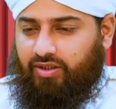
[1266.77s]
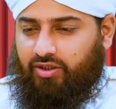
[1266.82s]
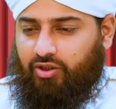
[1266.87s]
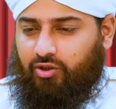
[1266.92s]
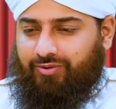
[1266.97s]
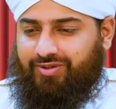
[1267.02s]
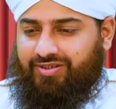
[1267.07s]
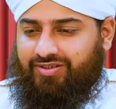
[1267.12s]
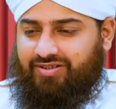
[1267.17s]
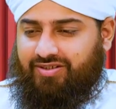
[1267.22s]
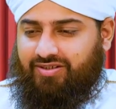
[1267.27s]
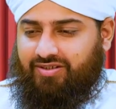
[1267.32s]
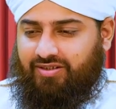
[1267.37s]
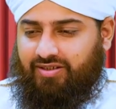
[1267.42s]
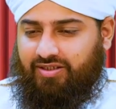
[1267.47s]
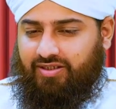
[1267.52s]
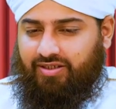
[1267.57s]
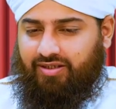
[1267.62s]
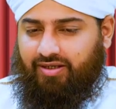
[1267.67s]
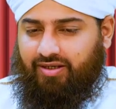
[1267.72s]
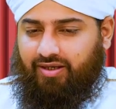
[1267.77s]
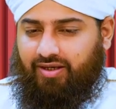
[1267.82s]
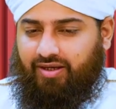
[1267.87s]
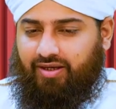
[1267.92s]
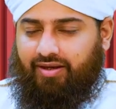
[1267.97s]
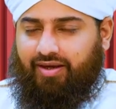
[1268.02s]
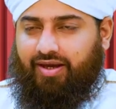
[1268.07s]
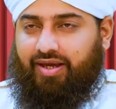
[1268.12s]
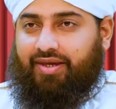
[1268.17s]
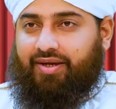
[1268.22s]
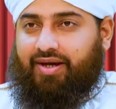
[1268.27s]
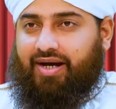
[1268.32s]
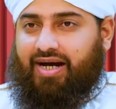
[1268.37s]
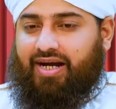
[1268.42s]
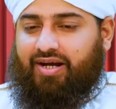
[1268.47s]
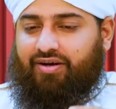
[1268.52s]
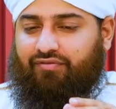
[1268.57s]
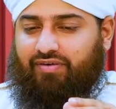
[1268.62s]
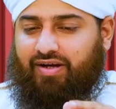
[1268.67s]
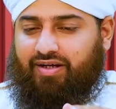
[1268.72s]
Coincidentally, a
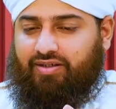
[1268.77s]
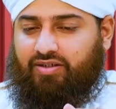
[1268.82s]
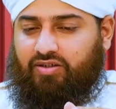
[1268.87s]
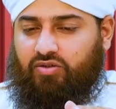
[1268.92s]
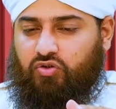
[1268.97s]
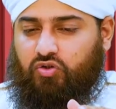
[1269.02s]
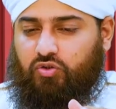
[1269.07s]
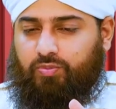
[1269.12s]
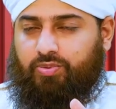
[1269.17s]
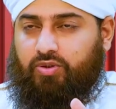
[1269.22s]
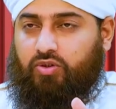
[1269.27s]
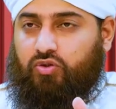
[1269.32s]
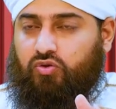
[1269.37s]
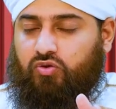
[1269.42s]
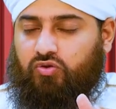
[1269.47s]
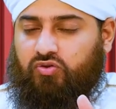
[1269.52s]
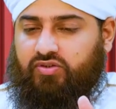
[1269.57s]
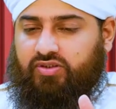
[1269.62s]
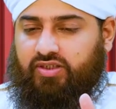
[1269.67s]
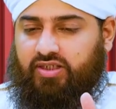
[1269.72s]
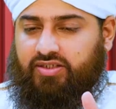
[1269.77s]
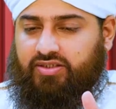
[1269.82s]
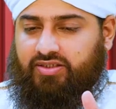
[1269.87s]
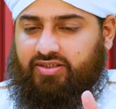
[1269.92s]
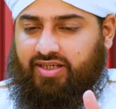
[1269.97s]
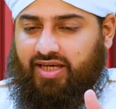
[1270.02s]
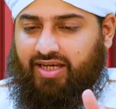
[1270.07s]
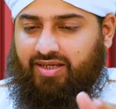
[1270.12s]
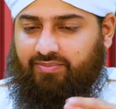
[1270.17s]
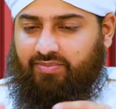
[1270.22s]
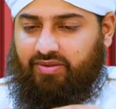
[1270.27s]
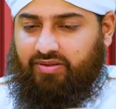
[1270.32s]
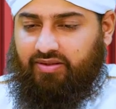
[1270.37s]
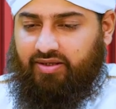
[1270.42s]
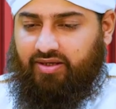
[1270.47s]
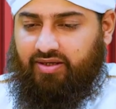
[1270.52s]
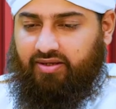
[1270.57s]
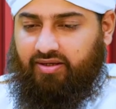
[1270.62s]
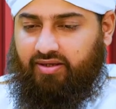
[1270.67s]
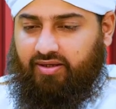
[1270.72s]
high-ranking spiritual saint came
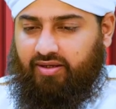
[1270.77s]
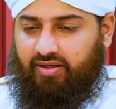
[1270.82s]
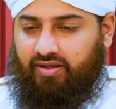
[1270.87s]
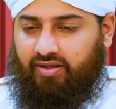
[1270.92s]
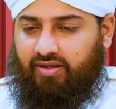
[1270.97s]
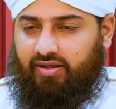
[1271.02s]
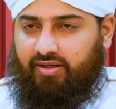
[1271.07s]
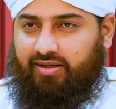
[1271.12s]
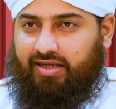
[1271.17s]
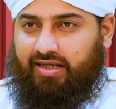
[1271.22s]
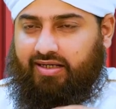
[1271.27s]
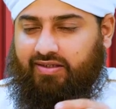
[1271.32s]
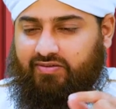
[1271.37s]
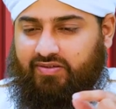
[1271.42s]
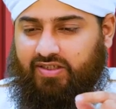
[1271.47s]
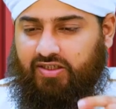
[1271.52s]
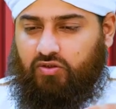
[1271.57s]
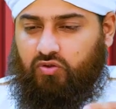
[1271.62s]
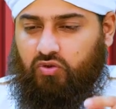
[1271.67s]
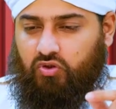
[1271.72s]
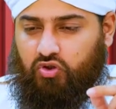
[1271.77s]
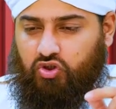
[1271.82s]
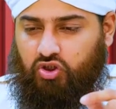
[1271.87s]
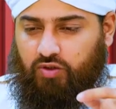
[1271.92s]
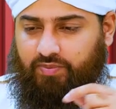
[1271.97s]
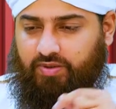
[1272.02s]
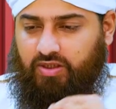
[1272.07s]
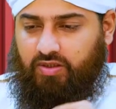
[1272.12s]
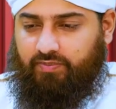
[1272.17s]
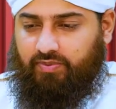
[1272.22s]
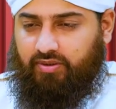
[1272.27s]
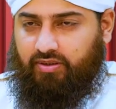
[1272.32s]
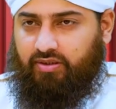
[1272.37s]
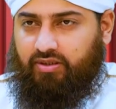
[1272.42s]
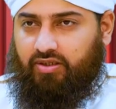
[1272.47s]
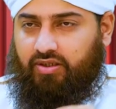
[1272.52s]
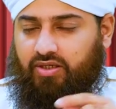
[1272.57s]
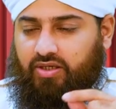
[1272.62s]
there and said to the shopkeeper,